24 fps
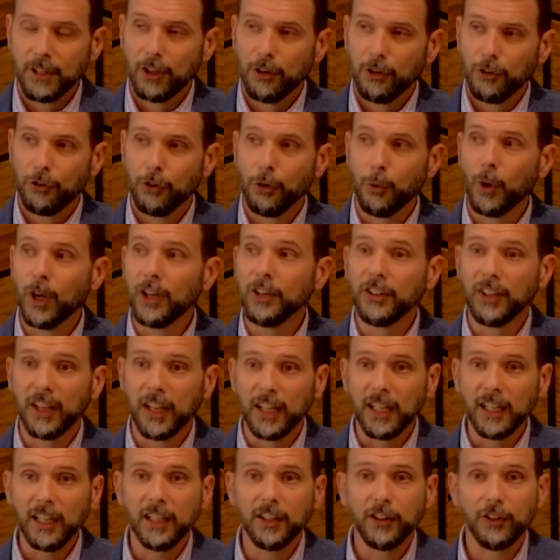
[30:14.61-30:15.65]
So one
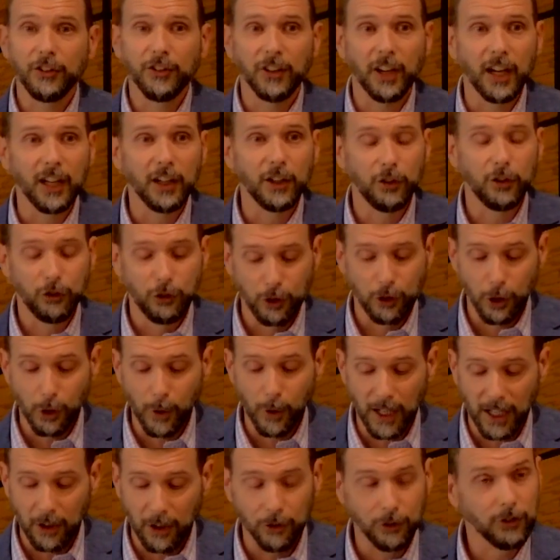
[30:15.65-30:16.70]
day he decided to go
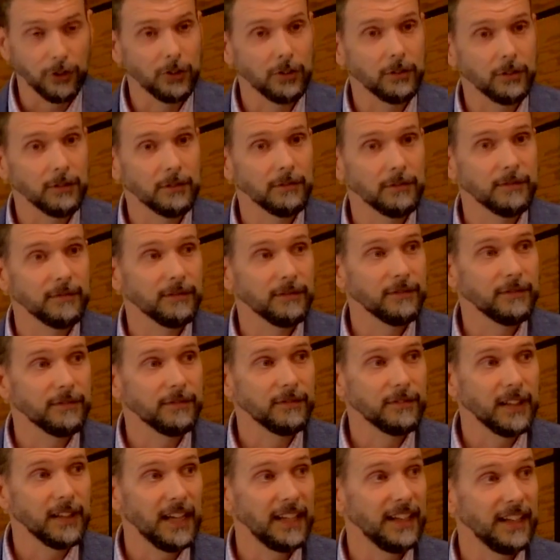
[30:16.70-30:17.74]
out
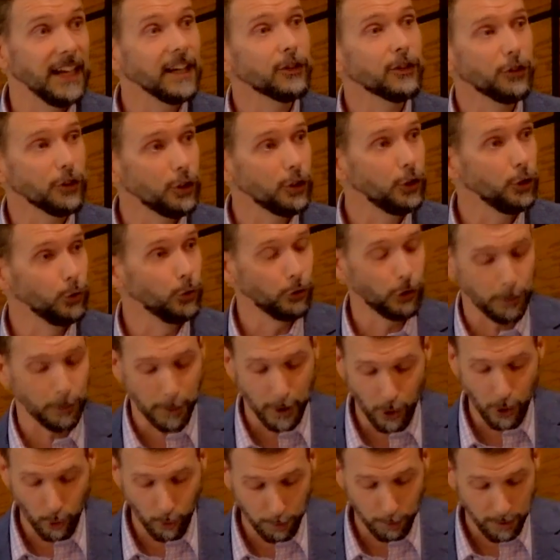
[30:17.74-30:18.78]
and execute the
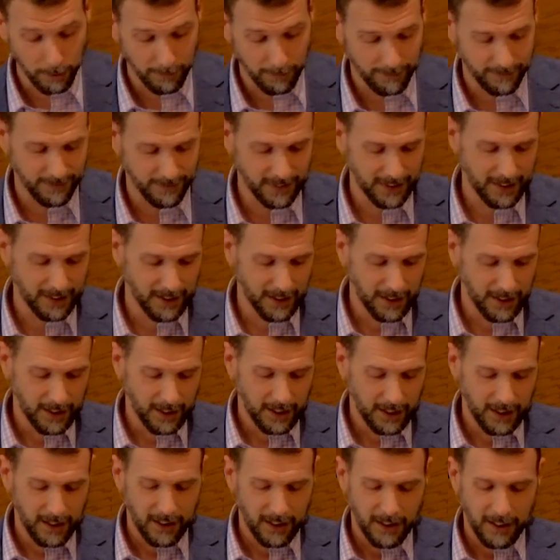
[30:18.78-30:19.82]
pope.
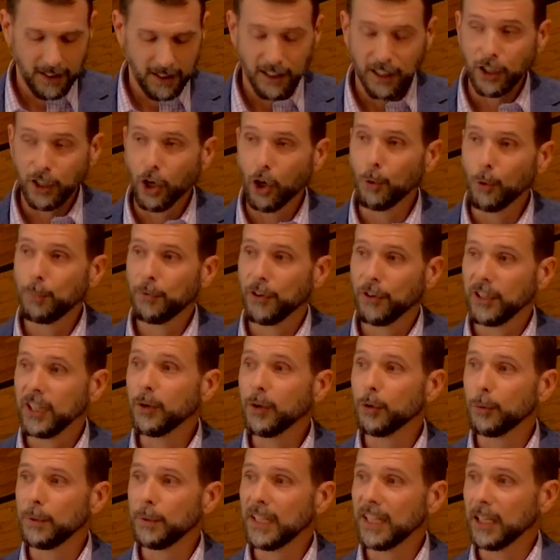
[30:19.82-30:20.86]
He hoped that he
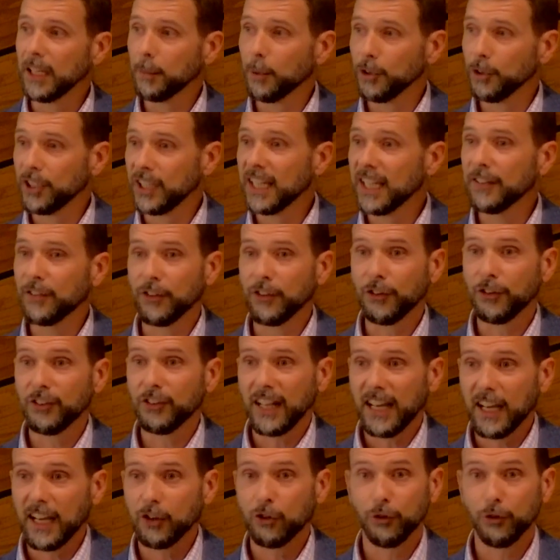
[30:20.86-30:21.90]
would be able to get the
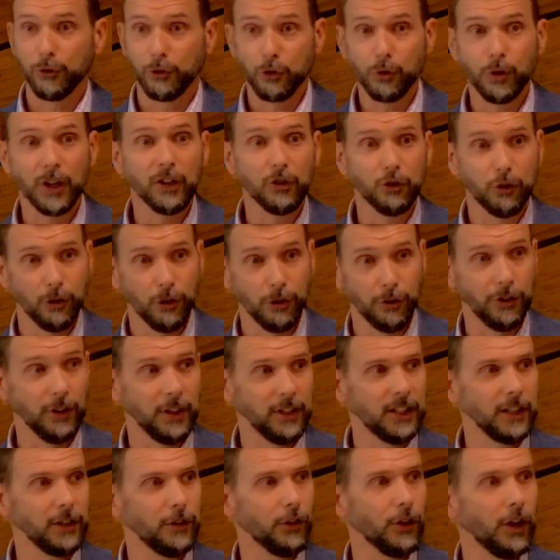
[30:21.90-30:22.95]
stash of treasure
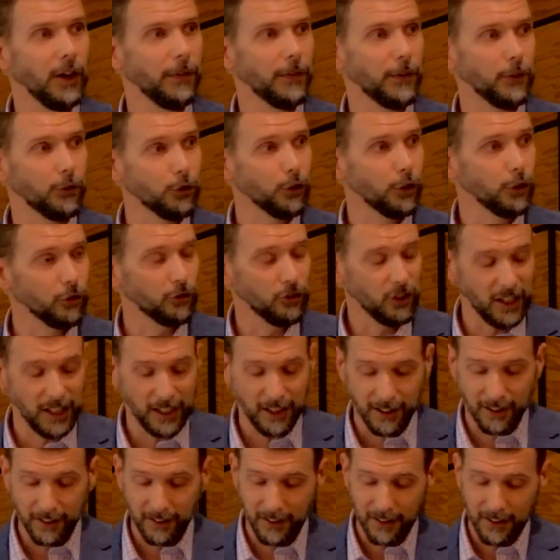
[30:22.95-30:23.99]
that he thought the church
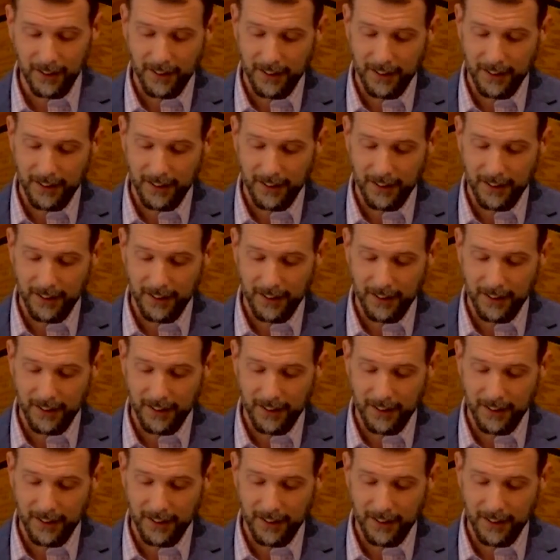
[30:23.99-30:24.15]
had.